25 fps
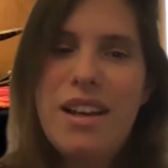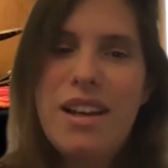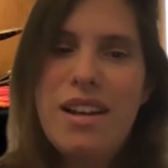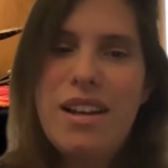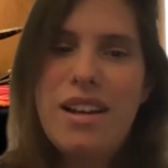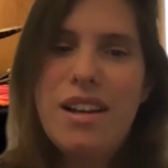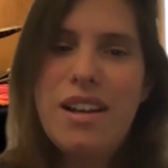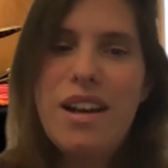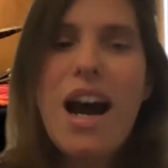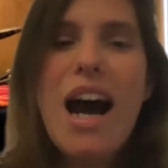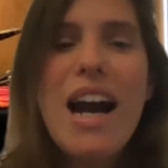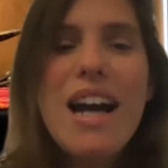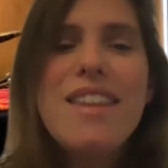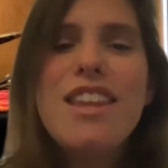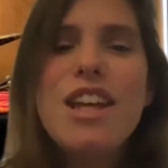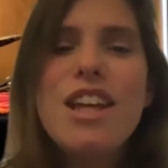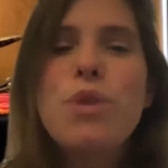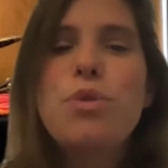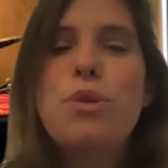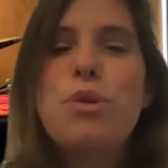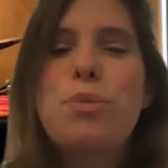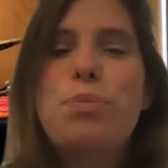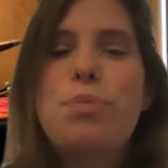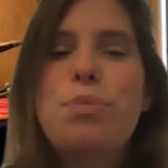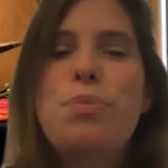I think
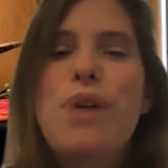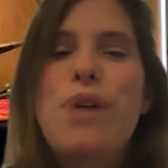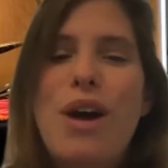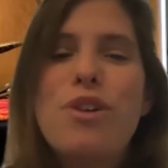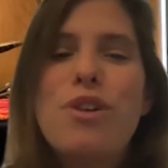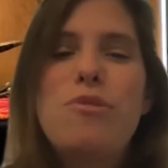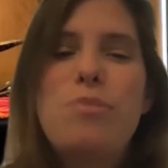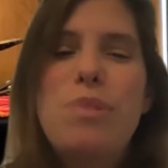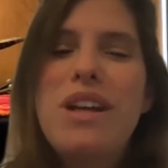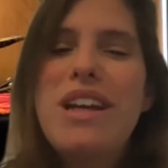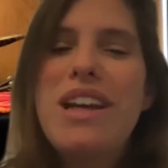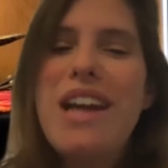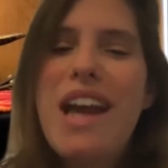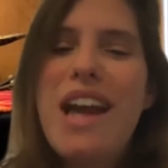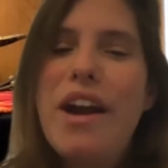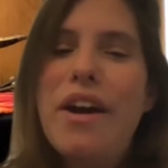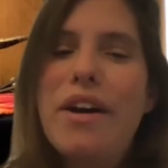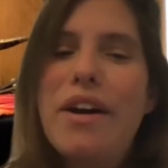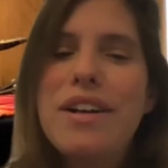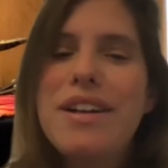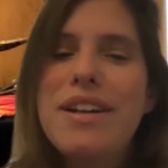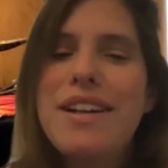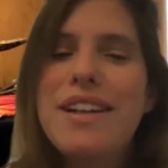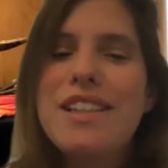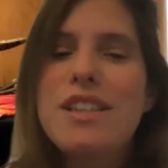we're proud of being
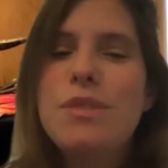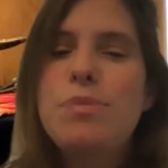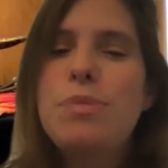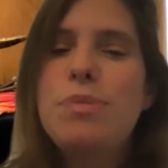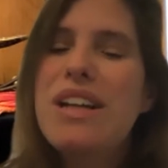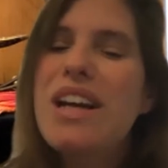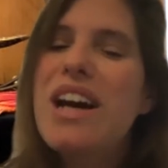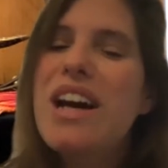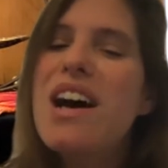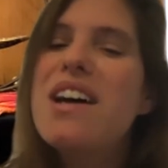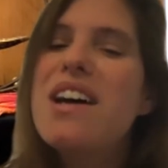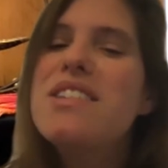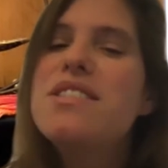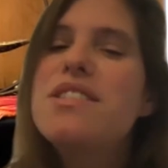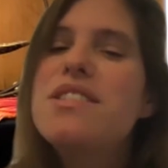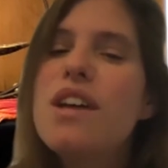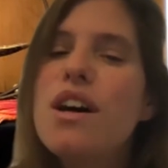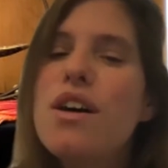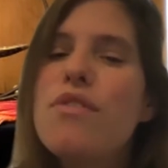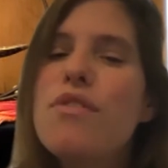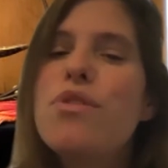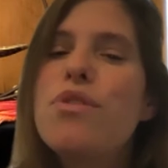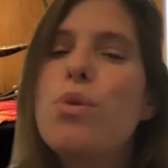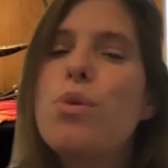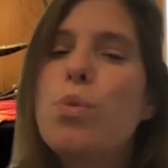heretics because
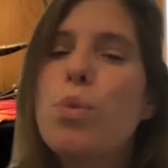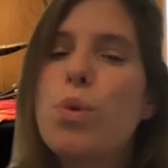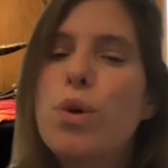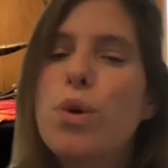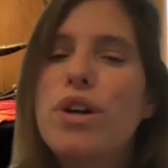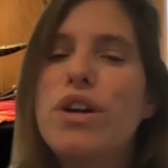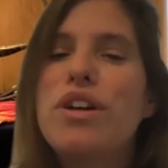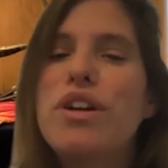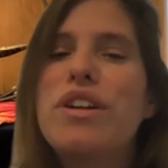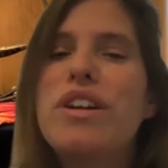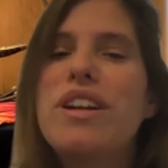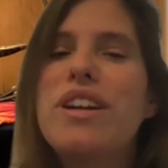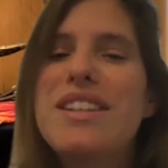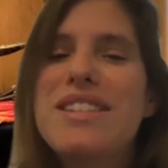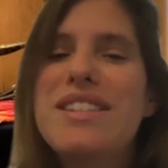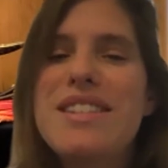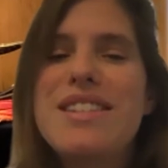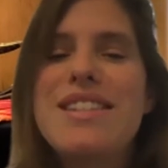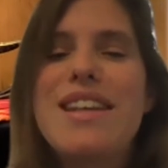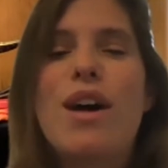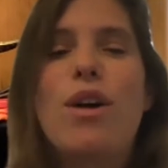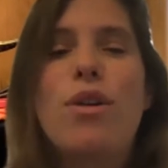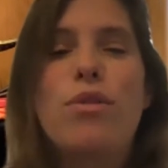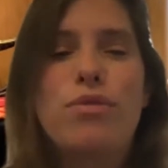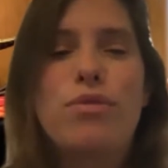of the word
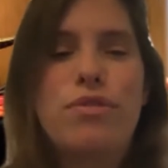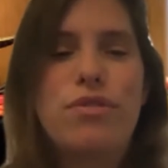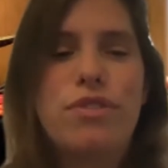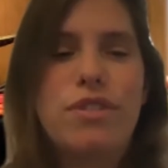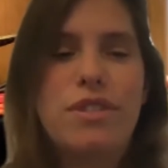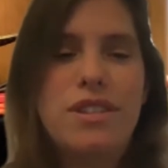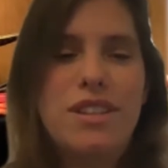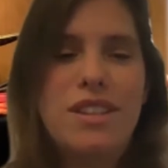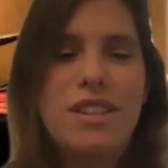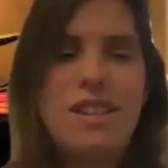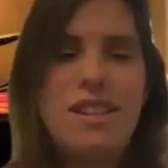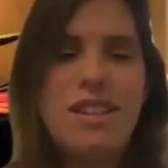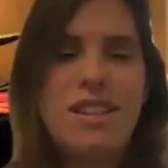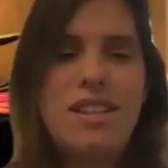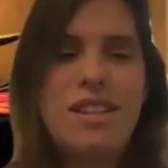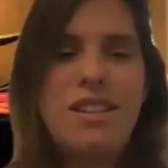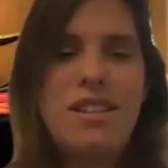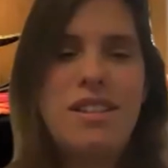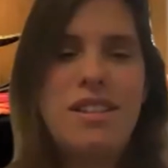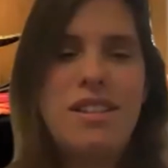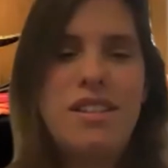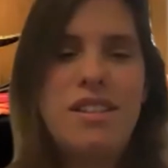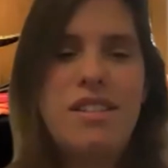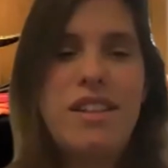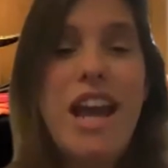itself.
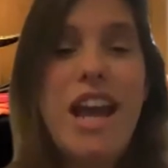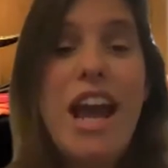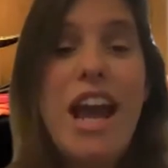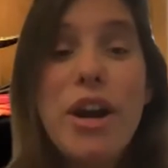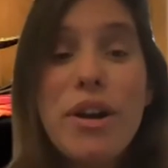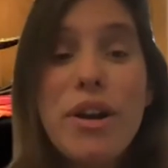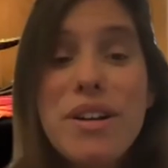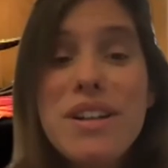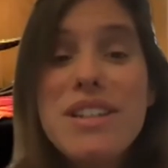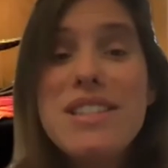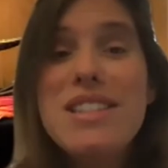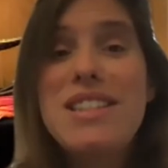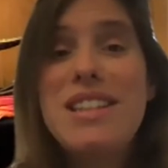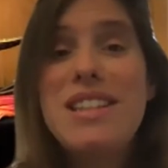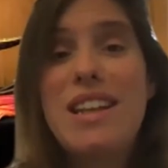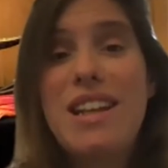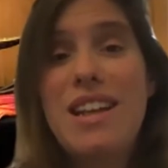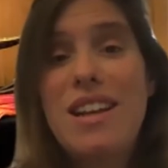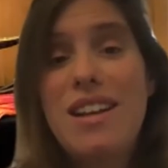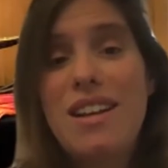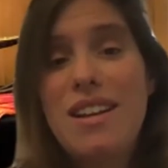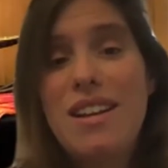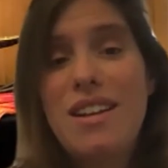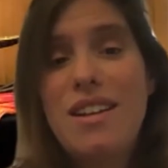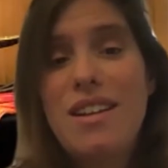Heresy
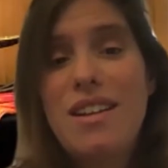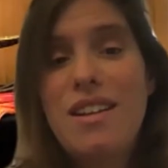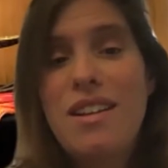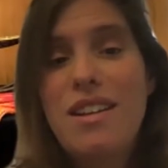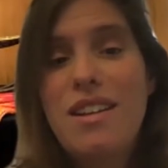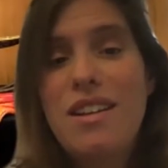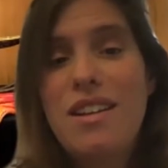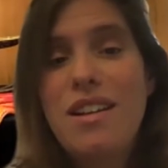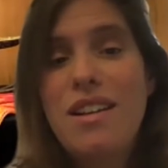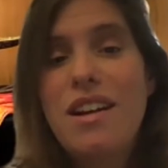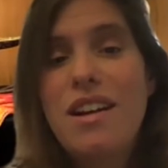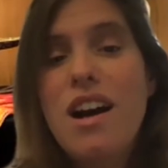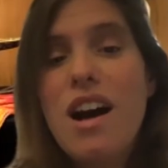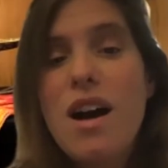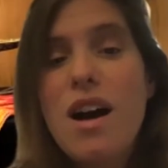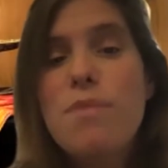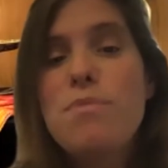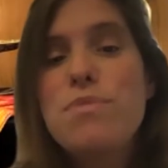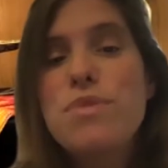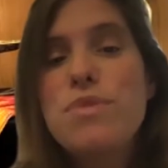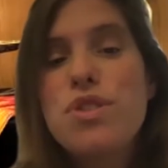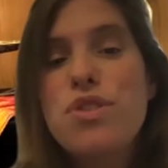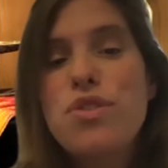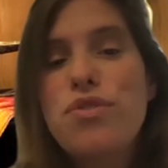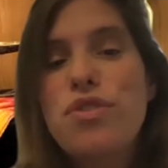
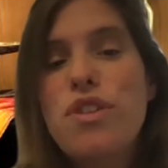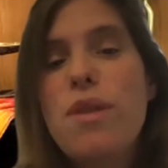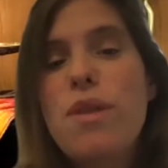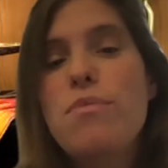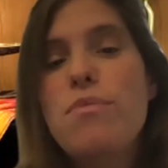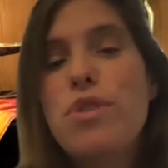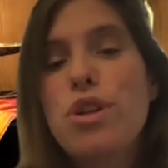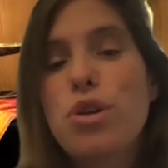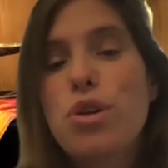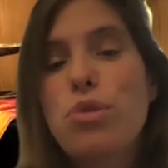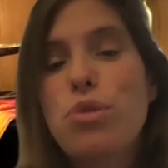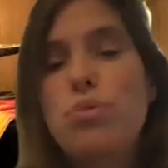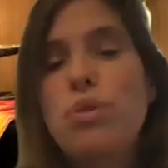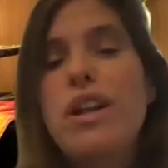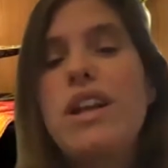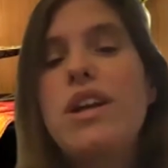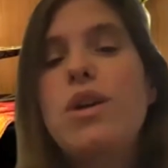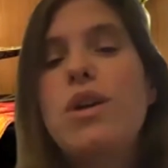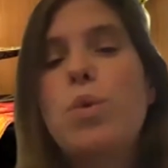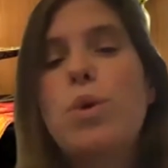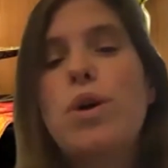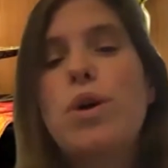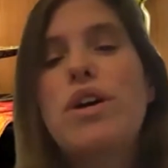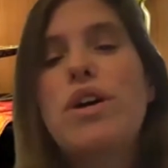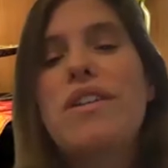comes from the Greek
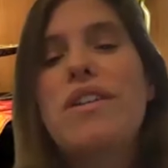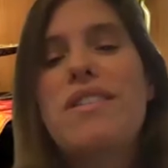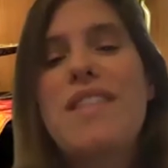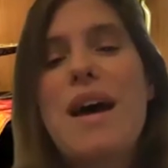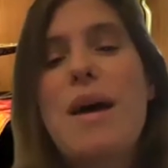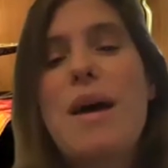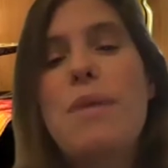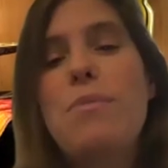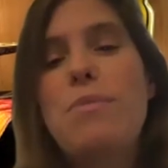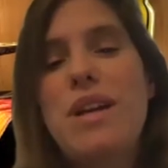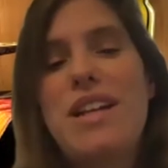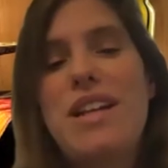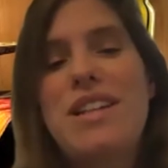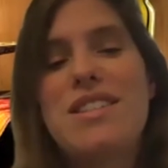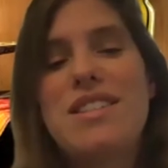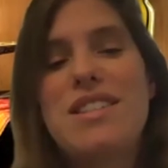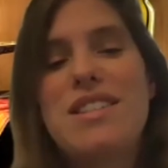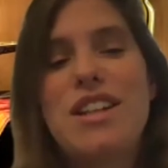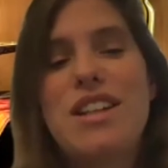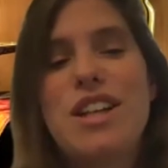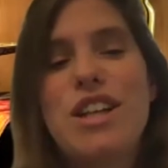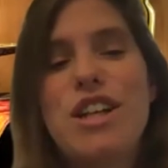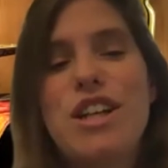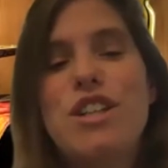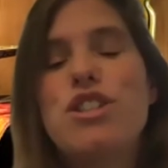word that means
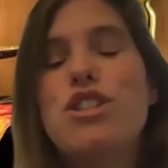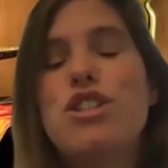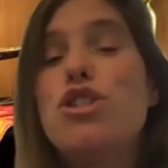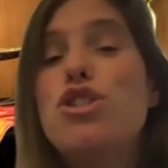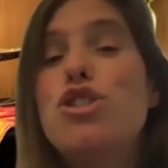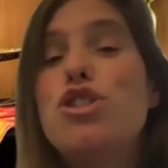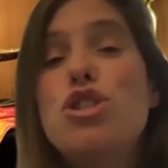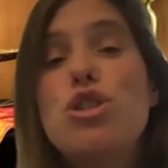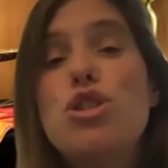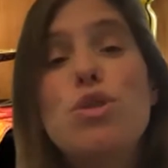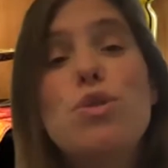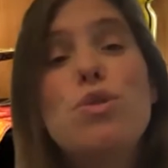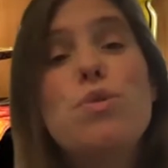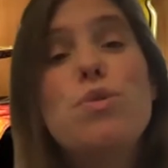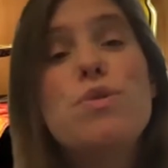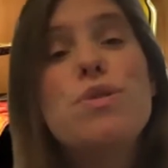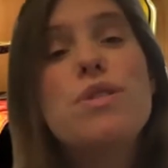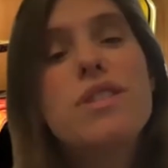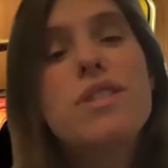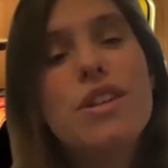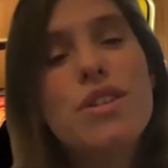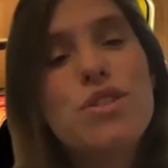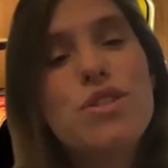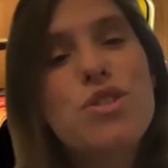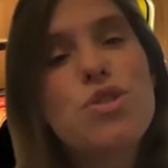to choose
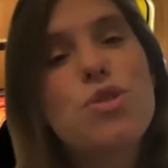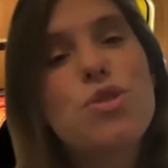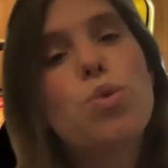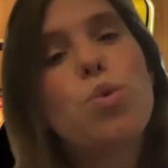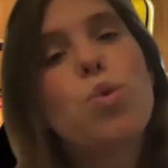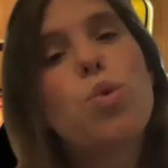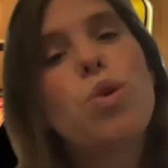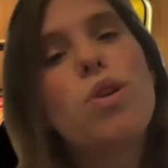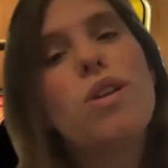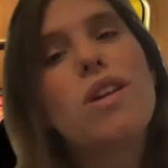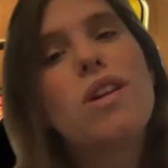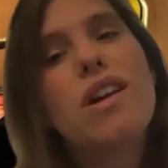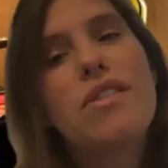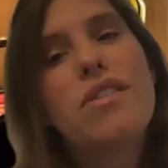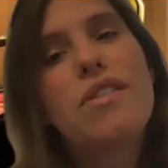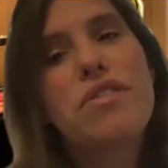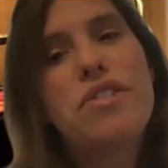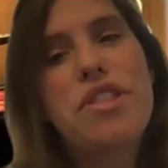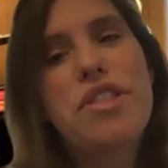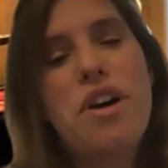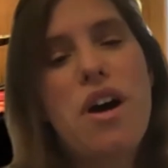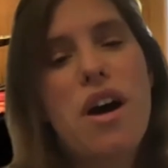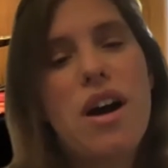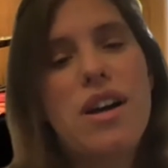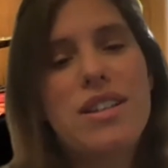a school of
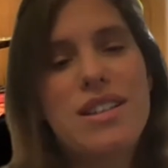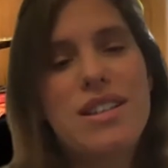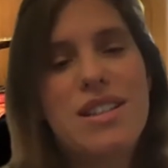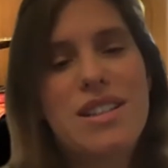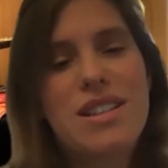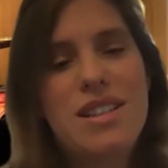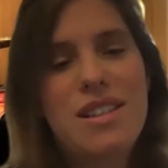thought.